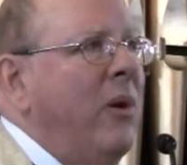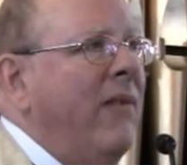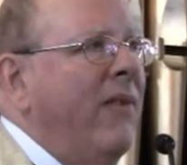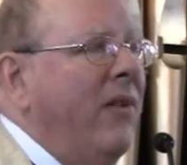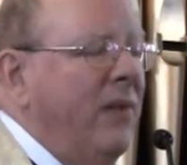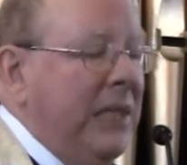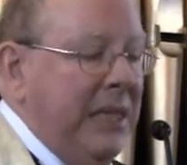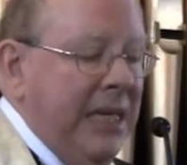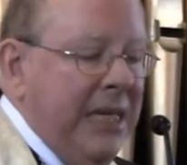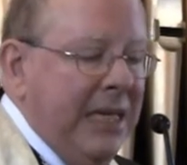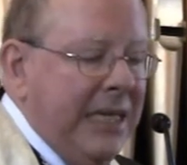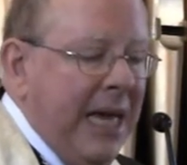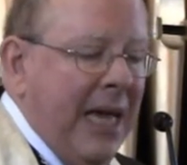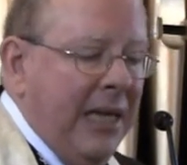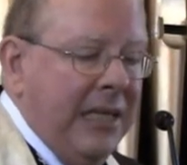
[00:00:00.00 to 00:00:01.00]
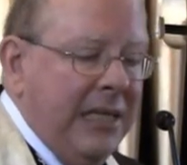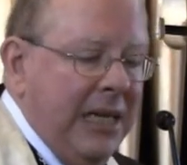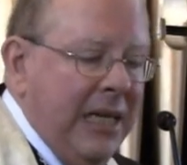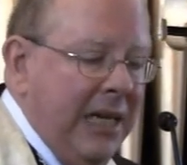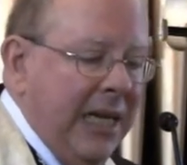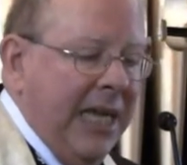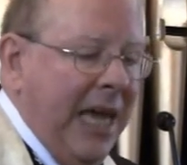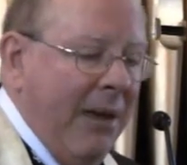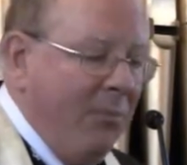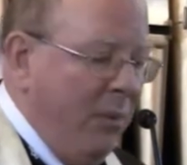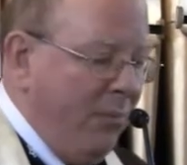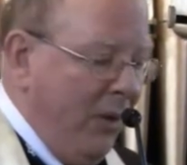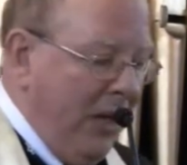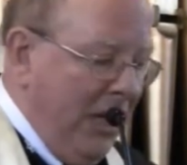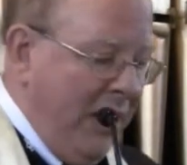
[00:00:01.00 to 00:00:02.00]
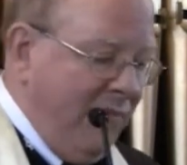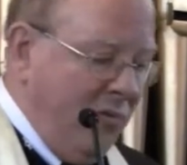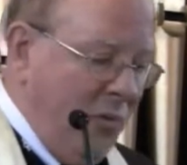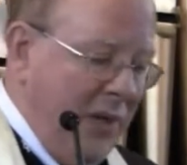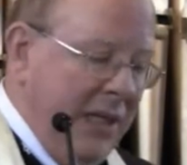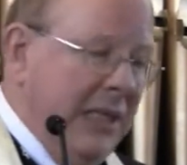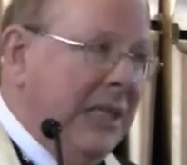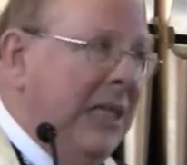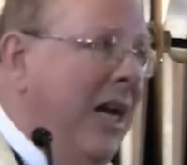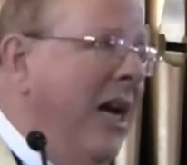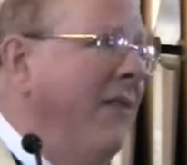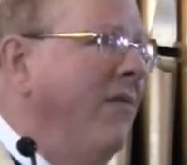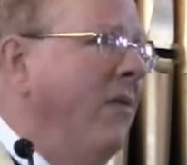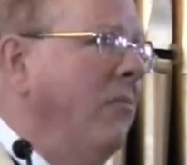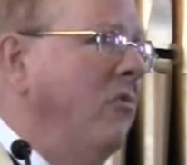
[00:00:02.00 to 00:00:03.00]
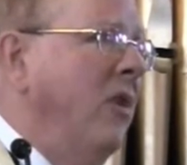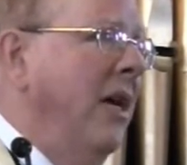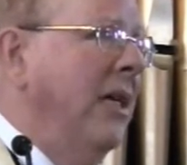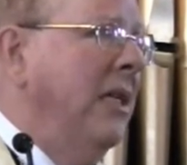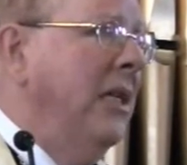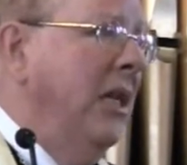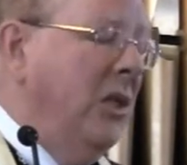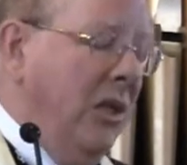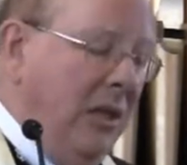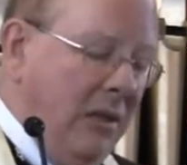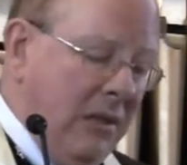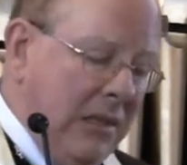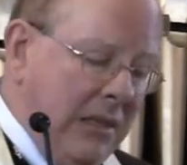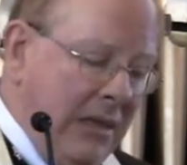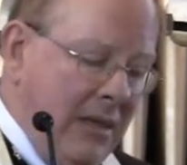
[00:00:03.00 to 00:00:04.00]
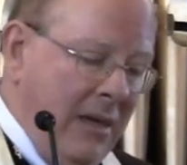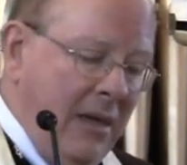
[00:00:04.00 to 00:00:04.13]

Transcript: have ever seen talented and capable loved ones die from drug addictions